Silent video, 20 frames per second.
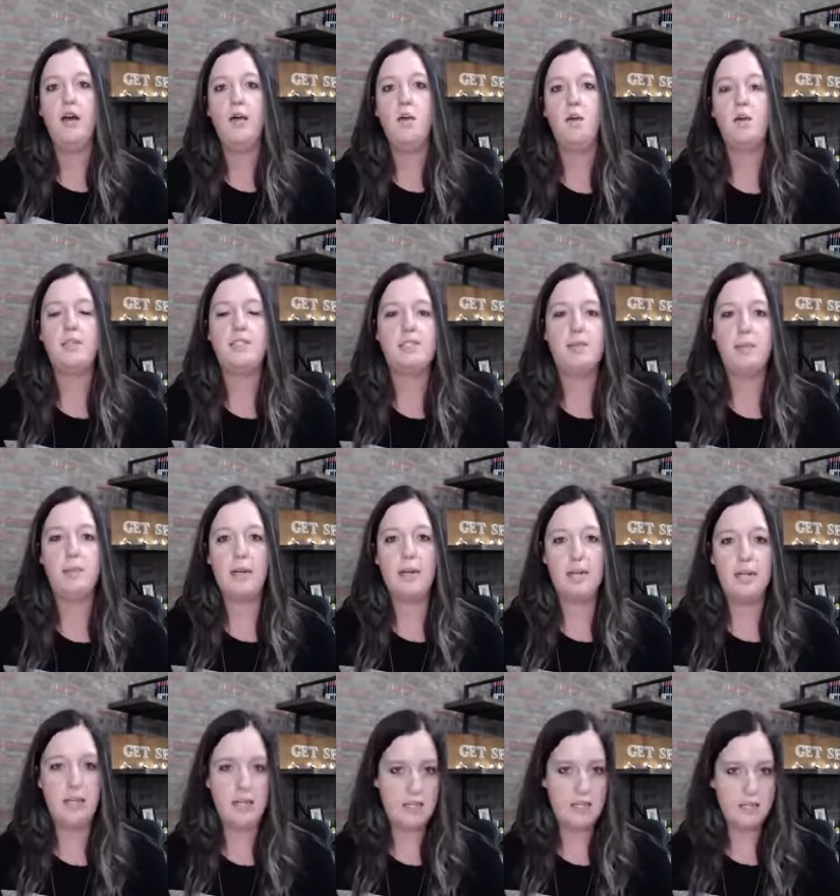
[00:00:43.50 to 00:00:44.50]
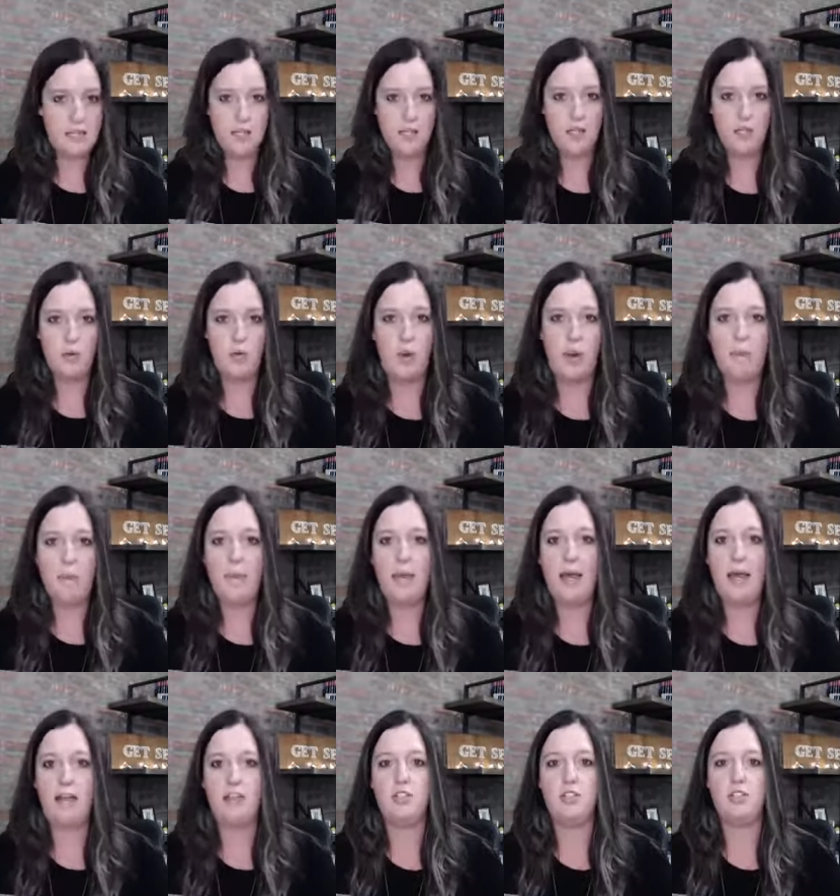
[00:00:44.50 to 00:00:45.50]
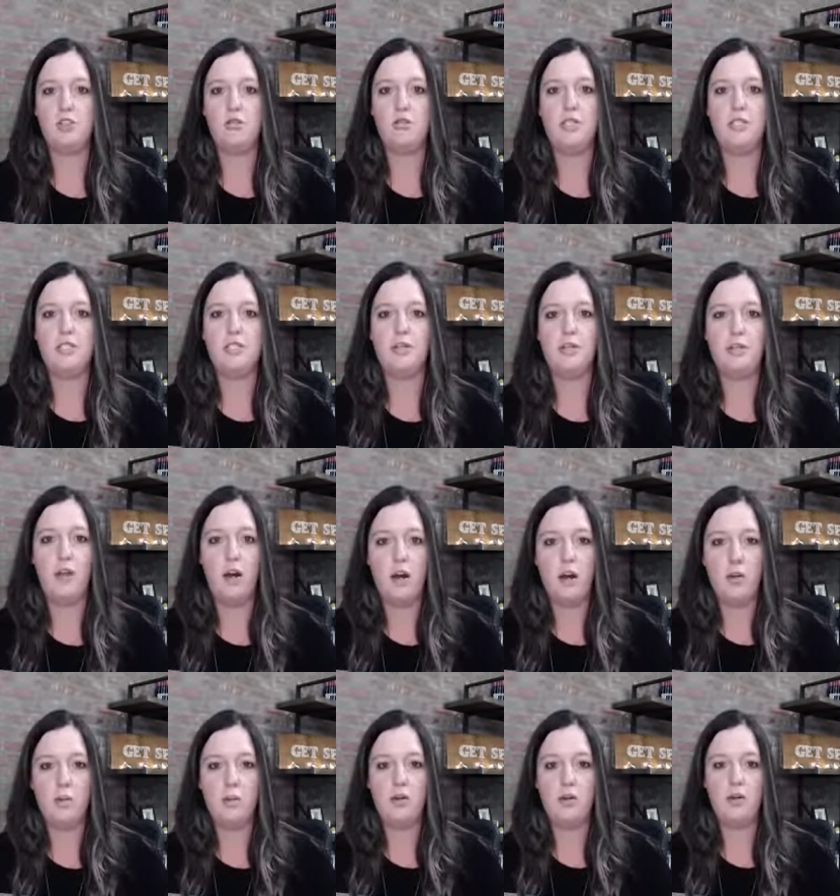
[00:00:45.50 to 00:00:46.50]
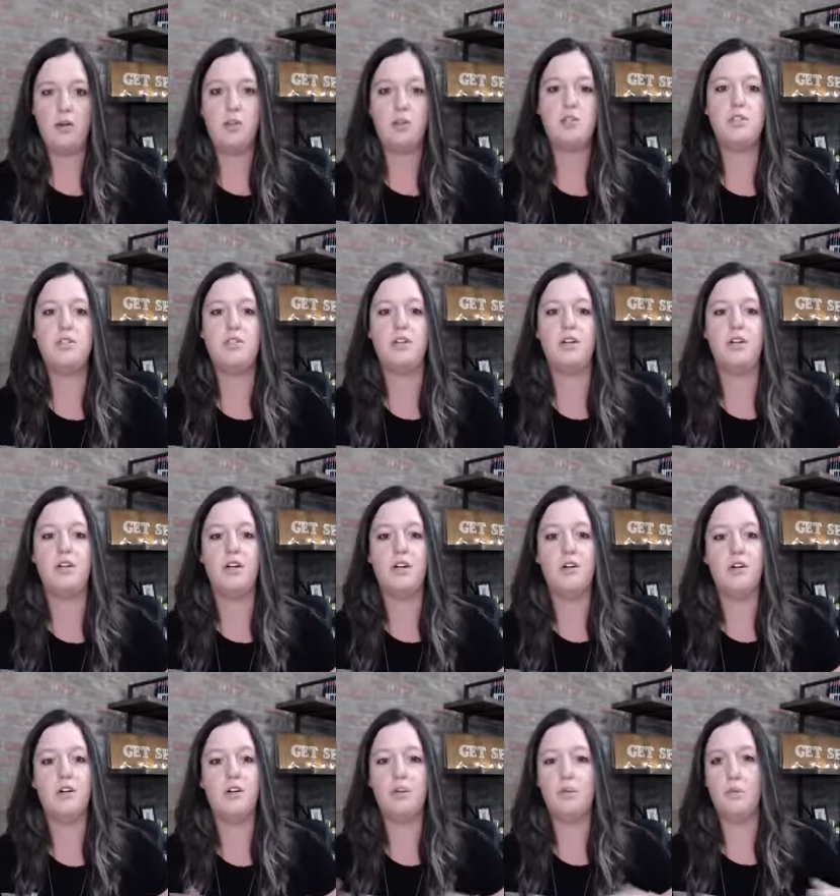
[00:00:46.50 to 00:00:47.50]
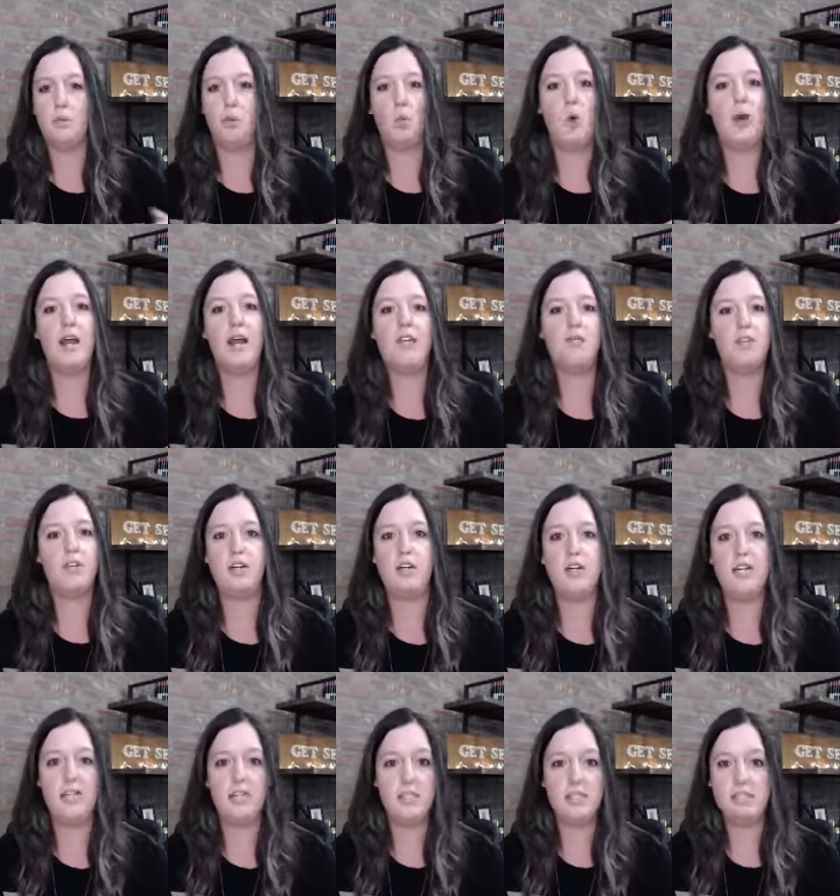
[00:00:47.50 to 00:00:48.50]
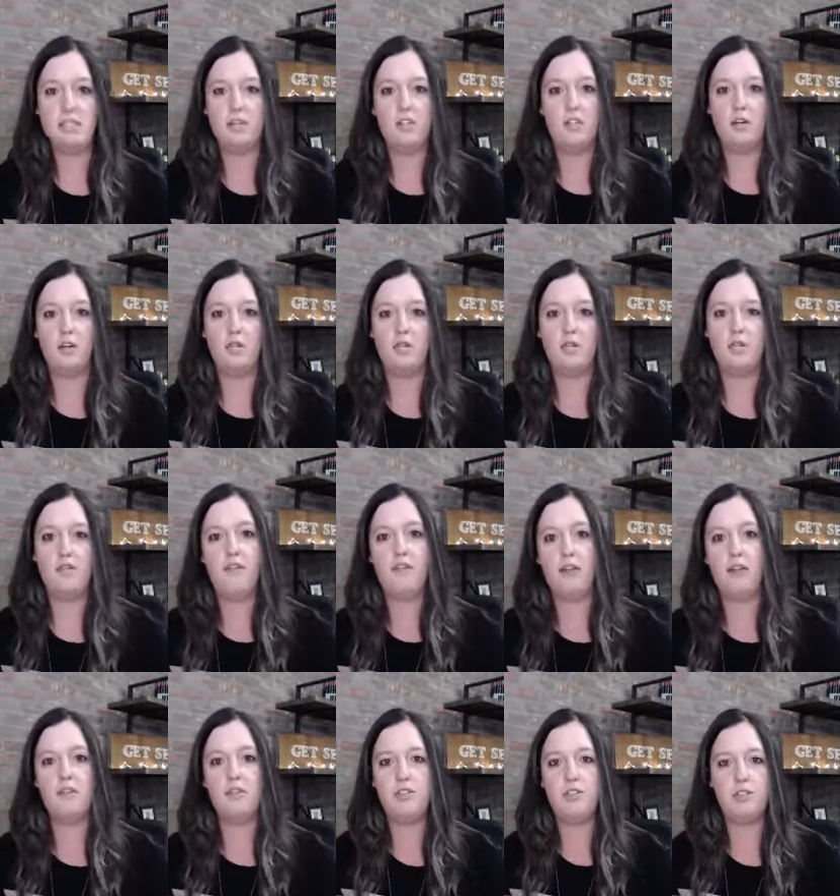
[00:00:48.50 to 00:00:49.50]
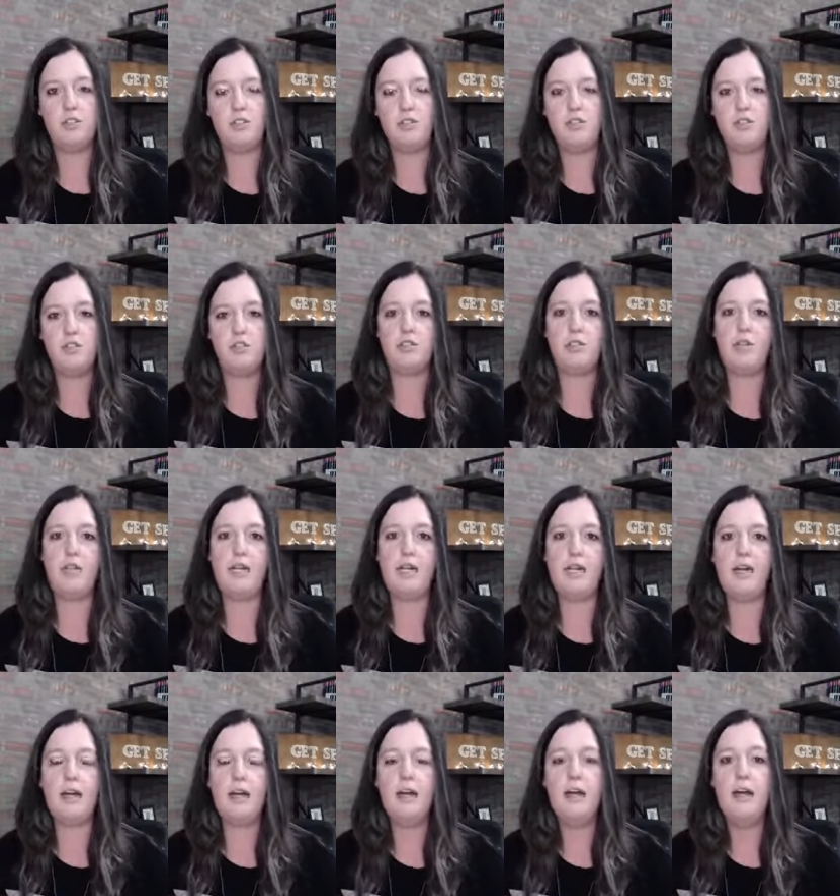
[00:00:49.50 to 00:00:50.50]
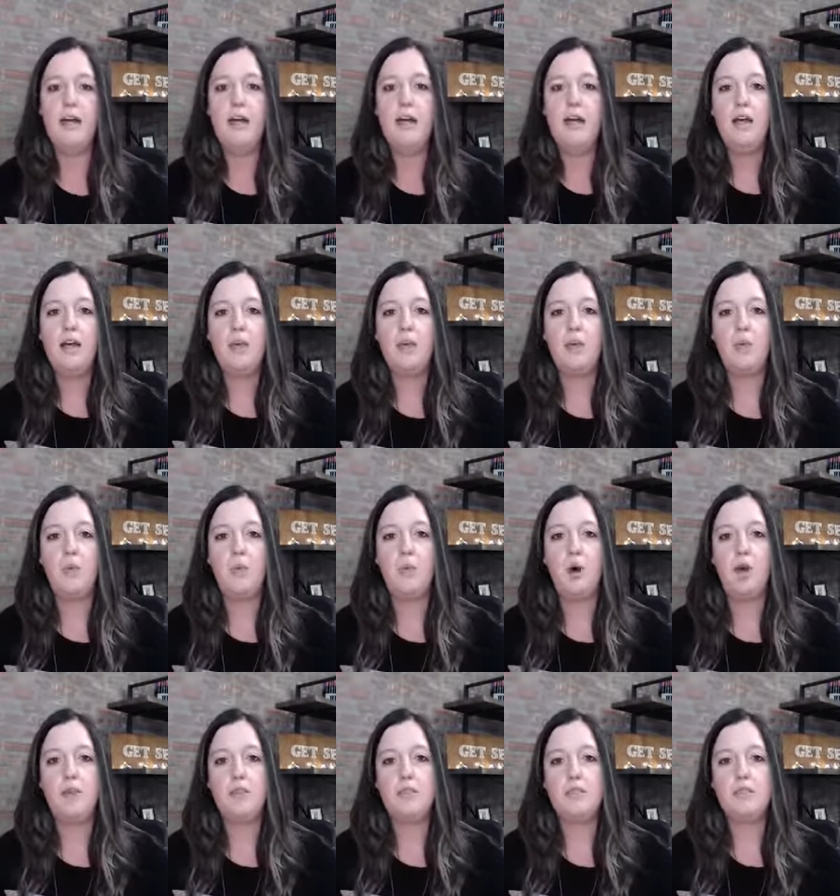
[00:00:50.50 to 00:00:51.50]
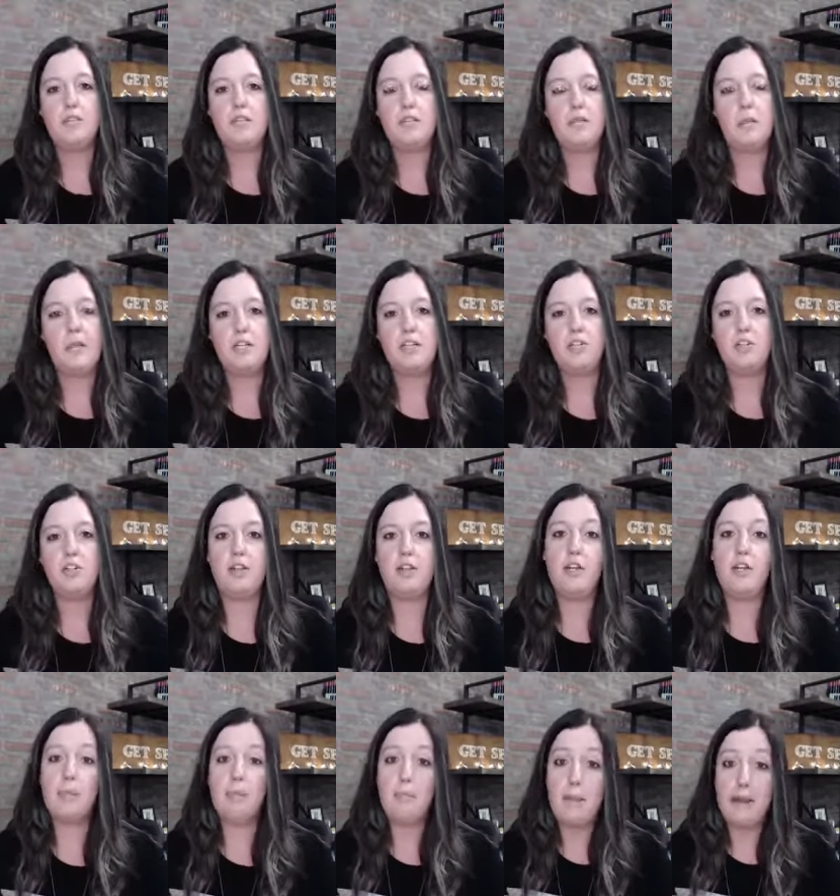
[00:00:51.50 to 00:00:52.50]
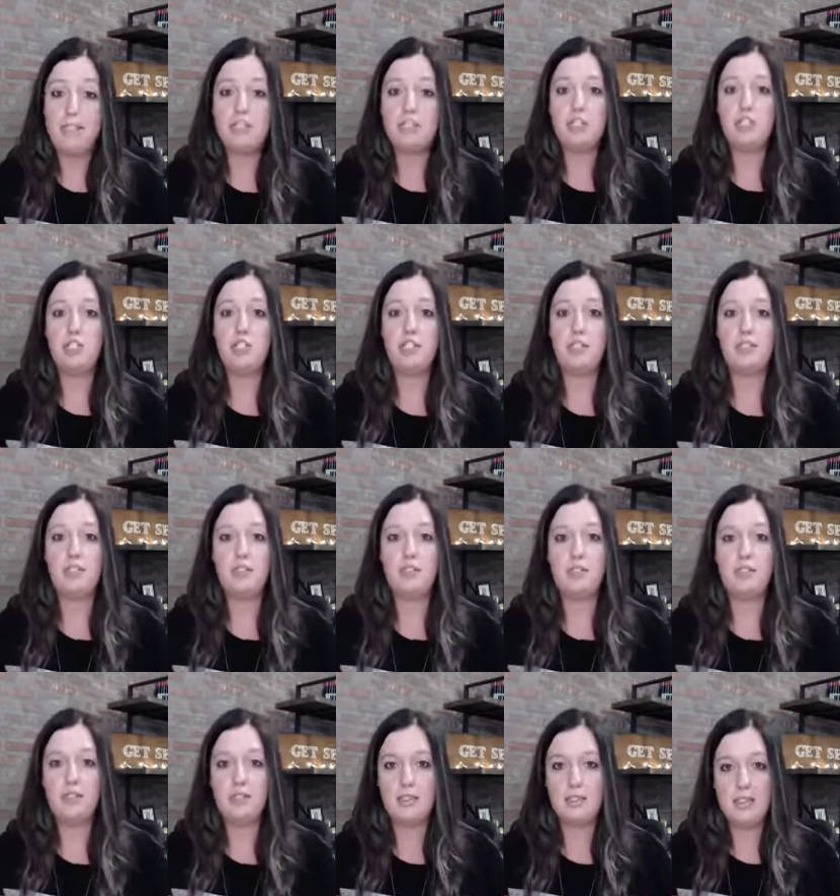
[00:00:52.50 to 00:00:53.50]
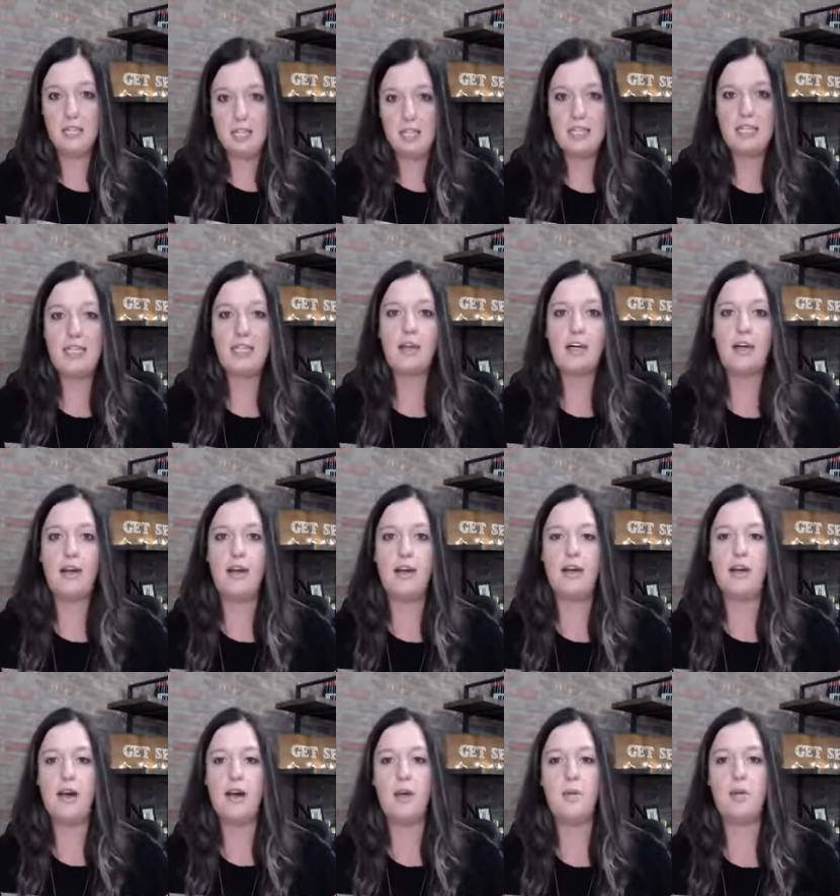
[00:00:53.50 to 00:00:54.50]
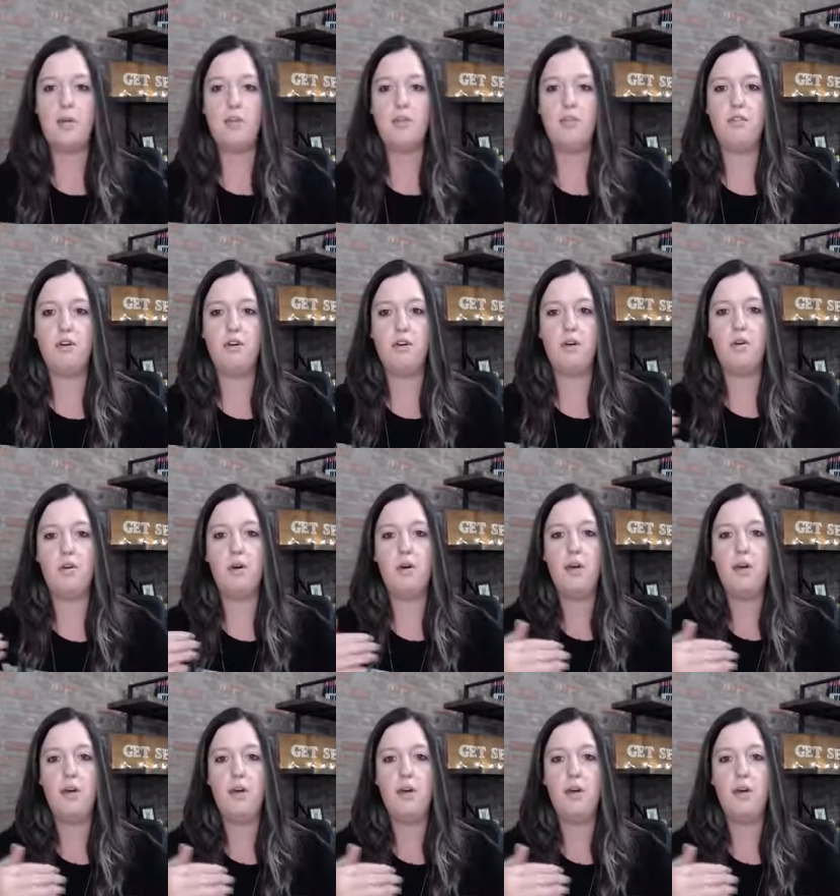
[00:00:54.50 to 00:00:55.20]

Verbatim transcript: when somebody lands on your webpage or reads a blog post or, or whatever it is, you know, follows you on social media, you want to make sure that your message is clear and coming through